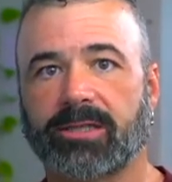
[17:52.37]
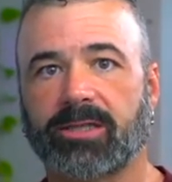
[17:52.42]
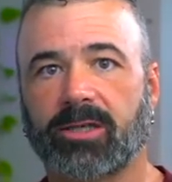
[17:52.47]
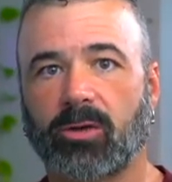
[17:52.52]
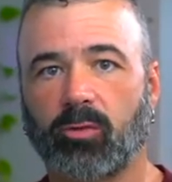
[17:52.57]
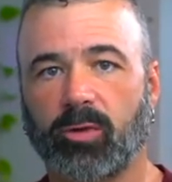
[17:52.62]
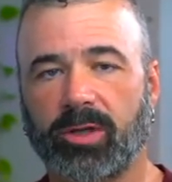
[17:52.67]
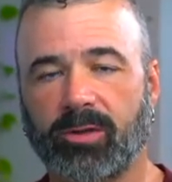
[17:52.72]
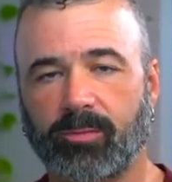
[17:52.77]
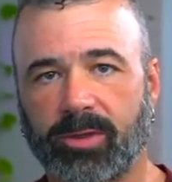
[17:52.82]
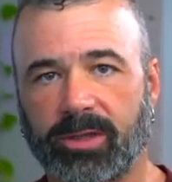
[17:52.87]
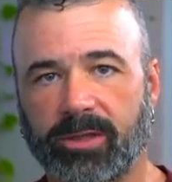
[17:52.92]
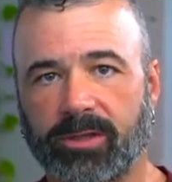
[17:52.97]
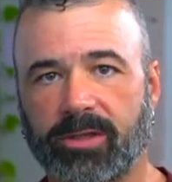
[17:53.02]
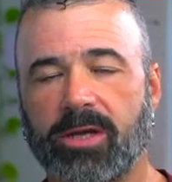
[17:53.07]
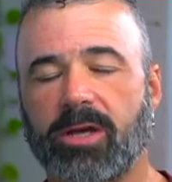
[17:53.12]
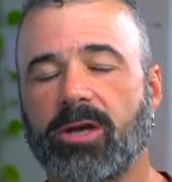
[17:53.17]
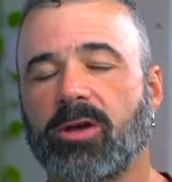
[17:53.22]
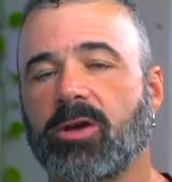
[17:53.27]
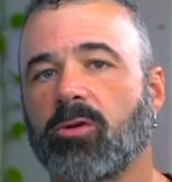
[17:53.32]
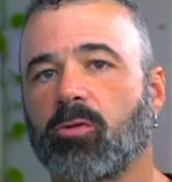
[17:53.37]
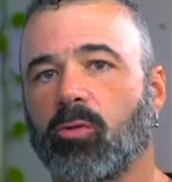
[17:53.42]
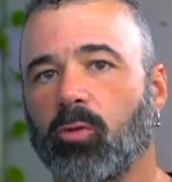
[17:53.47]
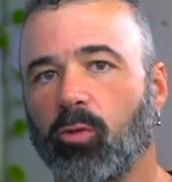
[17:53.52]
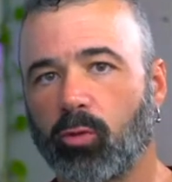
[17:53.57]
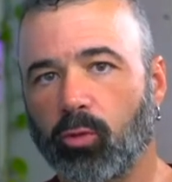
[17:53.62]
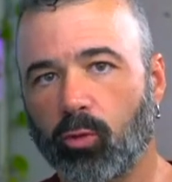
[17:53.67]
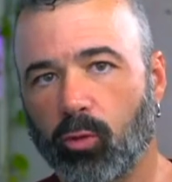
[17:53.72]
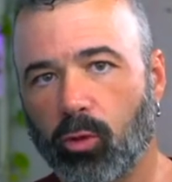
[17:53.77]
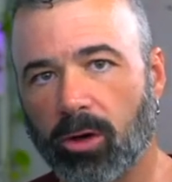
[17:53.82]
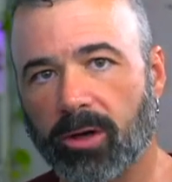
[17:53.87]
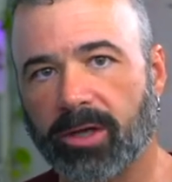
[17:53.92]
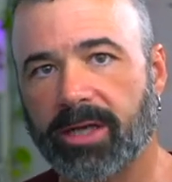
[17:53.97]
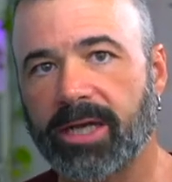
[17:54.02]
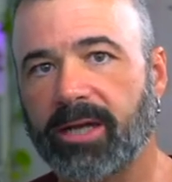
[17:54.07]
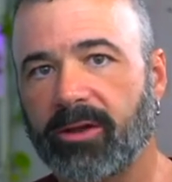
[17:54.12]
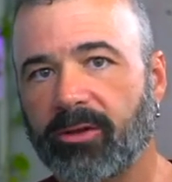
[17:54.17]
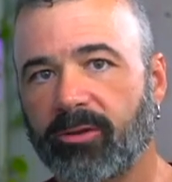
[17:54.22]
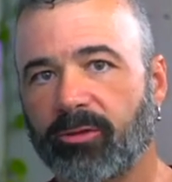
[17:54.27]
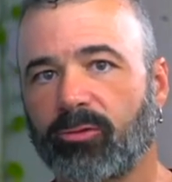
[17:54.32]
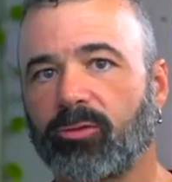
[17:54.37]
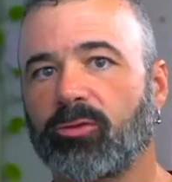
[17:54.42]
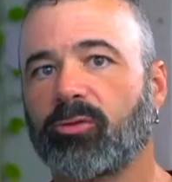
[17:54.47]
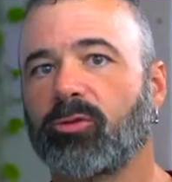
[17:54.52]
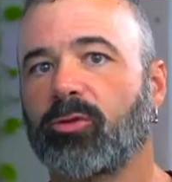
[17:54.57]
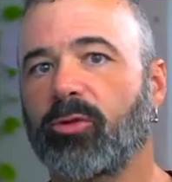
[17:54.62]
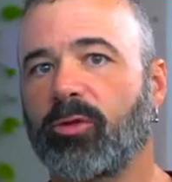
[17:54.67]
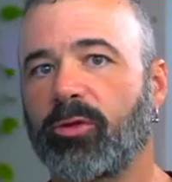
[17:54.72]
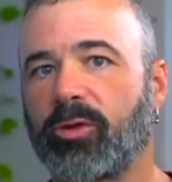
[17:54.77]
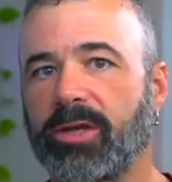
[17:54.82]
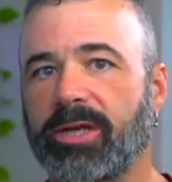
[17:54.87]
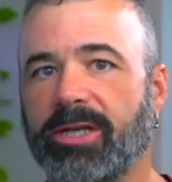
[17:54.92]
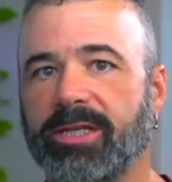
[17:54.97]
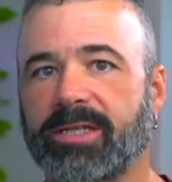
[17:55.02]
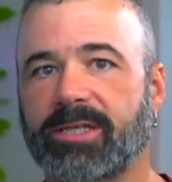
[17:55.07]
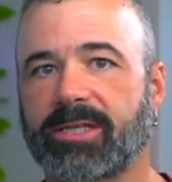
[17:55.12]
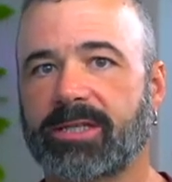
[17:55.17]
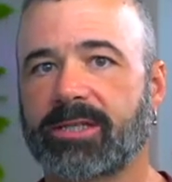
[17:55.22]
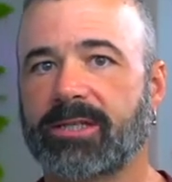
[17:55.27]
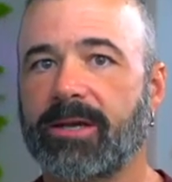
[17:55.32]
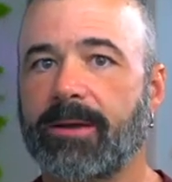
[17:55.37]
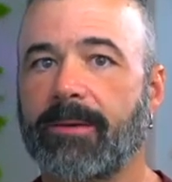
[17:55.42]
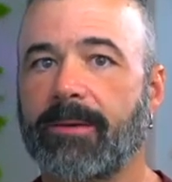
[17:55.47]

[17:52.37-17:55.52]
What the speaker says: So we've been working through this